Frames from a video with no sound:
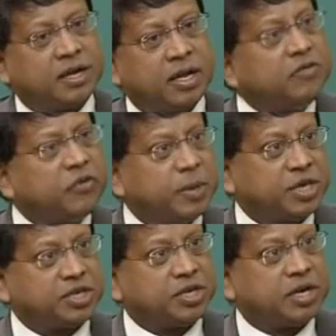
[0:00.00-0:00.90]

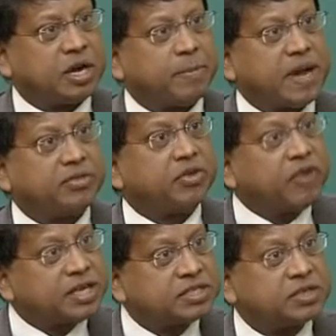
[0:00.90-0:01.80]
information about the
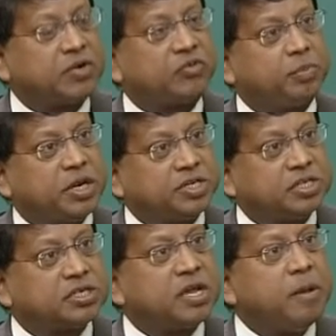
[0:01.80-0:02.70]
rest of the
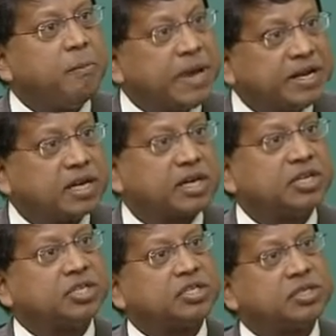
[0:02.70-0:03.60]
patient's medical
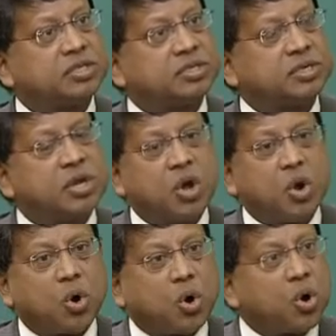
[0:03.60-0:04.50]
conditions,
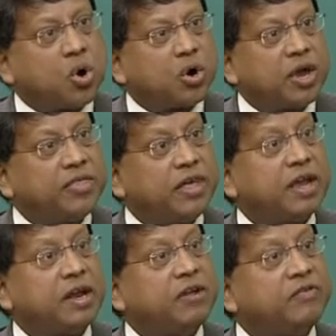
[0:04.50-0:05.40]
or
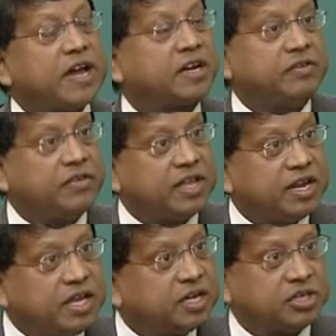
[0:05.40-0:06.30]
in fact even their
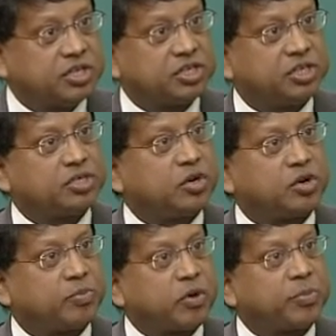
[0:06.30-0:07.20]
knee condition is not
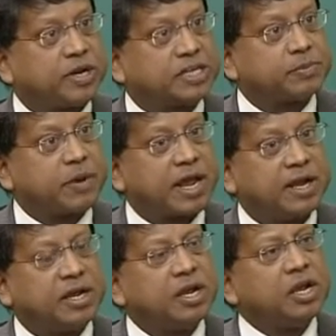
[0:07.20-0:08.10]
appropriately
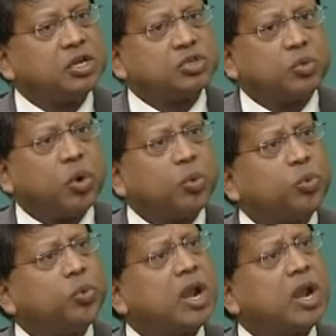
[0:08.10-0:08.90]
explained. So what we